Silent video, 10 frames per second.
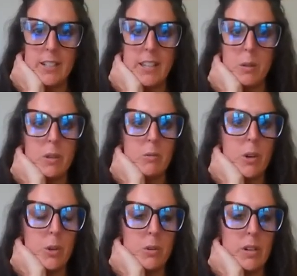that we
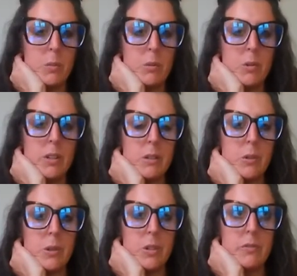wrote, and we really
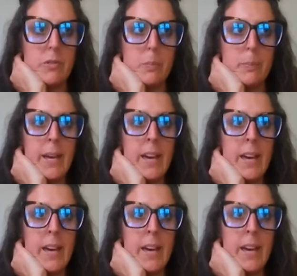wrote it for
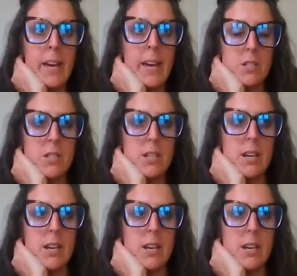parents,